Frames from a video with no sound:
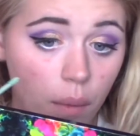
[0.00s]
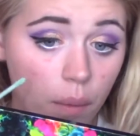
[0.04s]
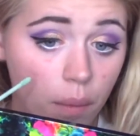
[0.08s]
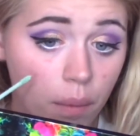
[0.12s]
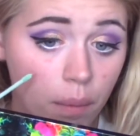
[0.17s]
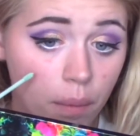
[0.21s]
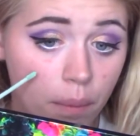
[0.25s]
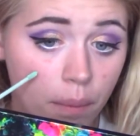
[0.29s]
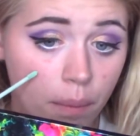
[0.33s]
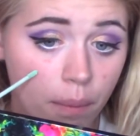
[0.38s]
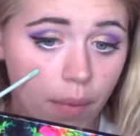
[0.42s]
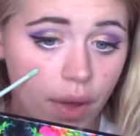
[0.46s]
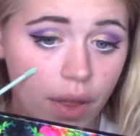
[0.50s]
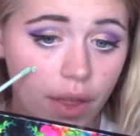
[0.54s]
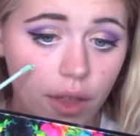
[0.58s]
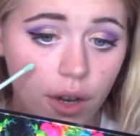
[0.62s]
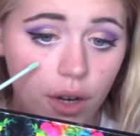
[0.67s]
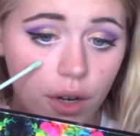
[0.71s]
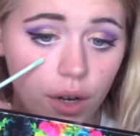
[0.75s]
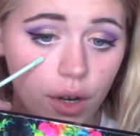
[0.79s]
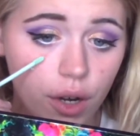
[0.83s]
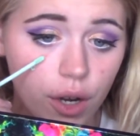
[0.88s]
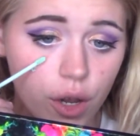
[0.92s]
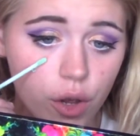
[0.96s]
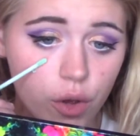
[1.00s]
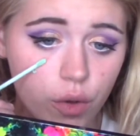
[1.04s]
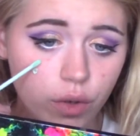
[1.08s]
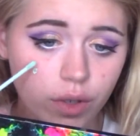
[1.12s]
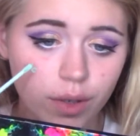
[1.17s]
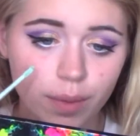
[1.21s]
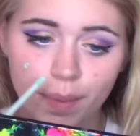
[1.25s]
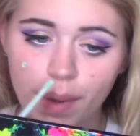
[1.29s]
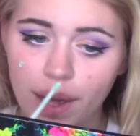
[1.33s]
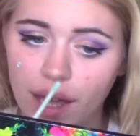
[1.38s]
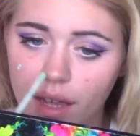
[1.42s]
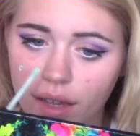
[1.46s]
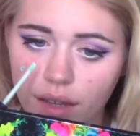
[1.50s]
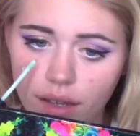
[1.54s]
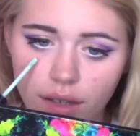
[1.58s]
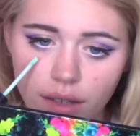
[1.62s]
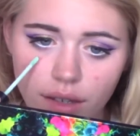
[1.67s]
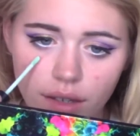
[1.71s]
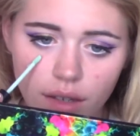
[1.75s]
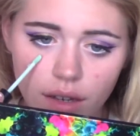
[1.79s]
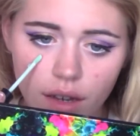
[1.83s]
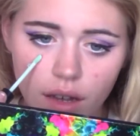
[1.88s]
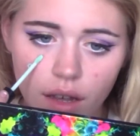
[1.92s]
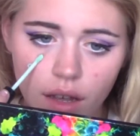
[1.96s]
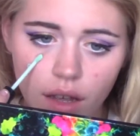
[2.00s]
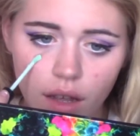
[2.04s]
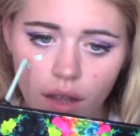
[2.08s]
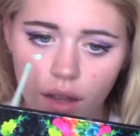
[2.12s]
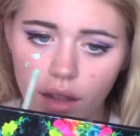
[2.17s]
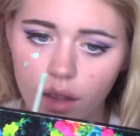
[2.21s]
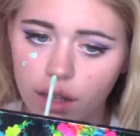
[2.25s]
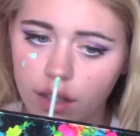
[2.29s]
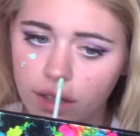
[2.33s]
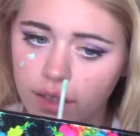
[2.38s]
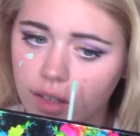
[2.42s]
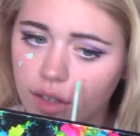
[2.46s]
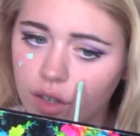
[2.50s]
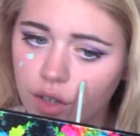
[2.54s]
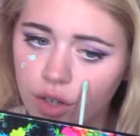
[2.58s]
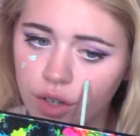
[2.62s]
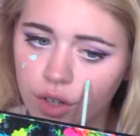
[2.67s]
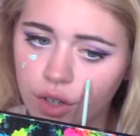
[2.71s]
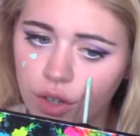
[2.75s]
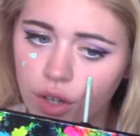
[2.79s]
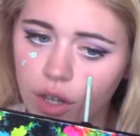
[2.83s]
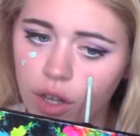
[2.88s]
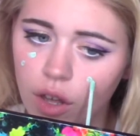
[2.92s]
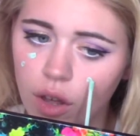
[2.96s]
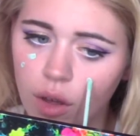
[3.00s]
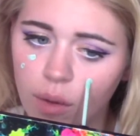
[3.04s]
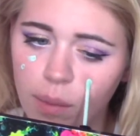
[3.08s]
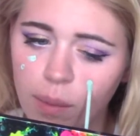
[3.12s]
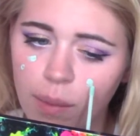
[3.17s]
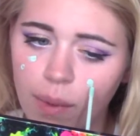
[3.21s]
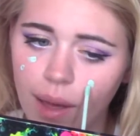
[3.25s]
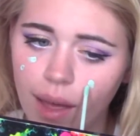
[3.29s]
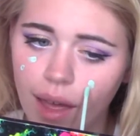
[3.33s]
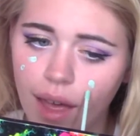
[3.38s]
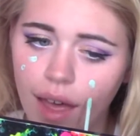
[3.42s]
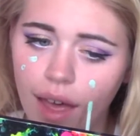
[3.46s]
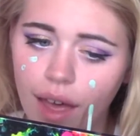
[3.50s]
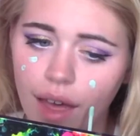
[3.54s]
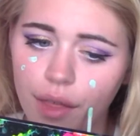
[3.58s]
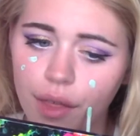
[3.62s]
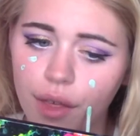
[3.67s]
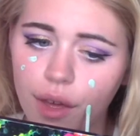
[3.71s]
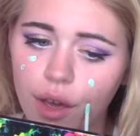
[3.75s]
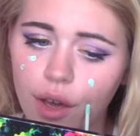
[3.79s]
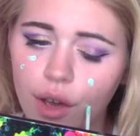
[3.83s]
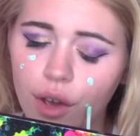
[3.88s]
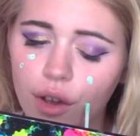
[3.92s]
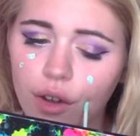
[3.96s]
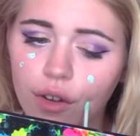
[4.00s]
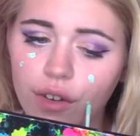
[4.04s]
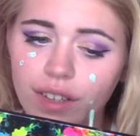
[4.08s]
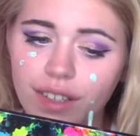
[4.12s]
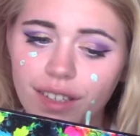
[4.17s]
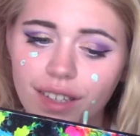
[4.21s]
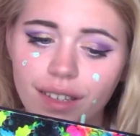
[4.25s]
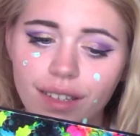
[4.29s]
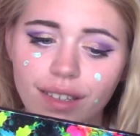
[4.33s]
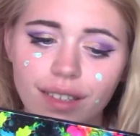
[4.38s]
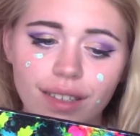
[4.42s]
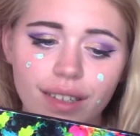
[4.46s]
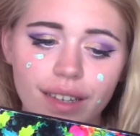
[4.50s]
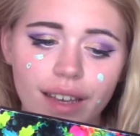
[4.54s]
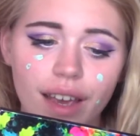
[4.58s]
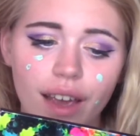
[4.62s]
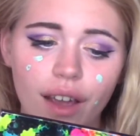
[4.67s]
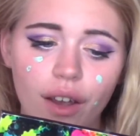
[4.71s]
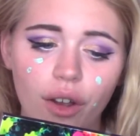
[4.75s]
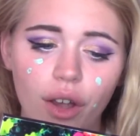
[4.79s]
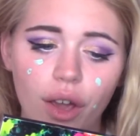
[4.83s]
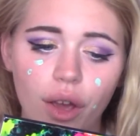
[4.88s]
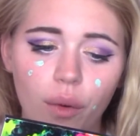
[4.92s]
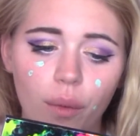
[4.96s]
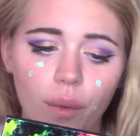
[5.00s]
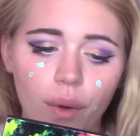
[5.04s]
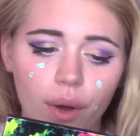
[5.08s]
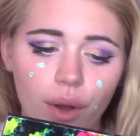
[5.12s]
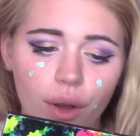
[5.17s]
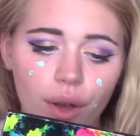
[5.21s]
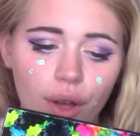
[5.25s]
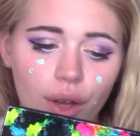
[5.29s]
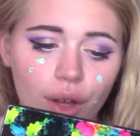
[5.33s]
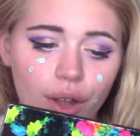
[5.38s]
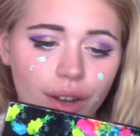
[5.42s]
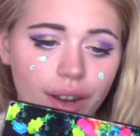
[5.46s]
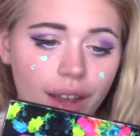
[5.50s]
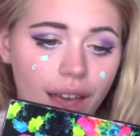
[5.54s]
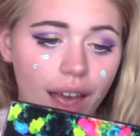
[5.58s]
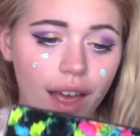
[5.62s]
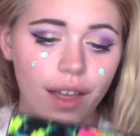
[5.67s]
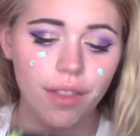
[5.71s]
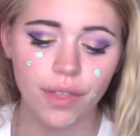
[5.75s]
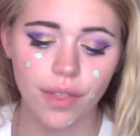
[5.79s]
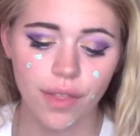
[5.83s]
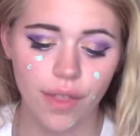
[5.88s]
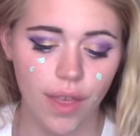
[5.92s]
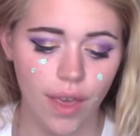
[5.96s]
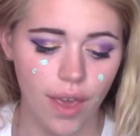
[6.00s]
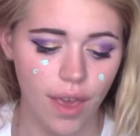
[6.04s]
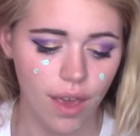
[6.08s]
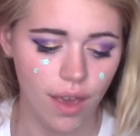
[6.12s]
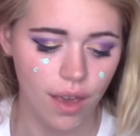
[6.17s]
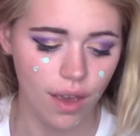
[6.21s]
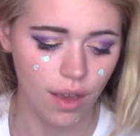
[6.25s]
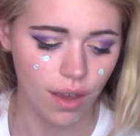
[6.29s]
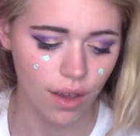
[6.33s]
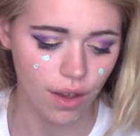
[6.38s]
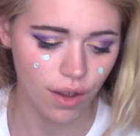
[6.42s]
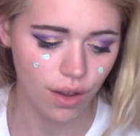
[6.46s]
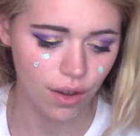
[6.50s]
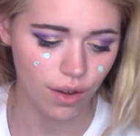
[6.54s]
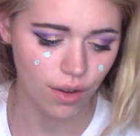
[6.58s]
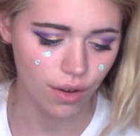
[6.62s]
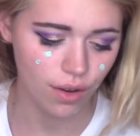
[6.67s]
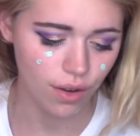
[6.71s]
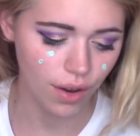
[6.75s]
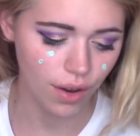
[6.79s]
Mother knows best. Listen to your mother, it's a scary world out there.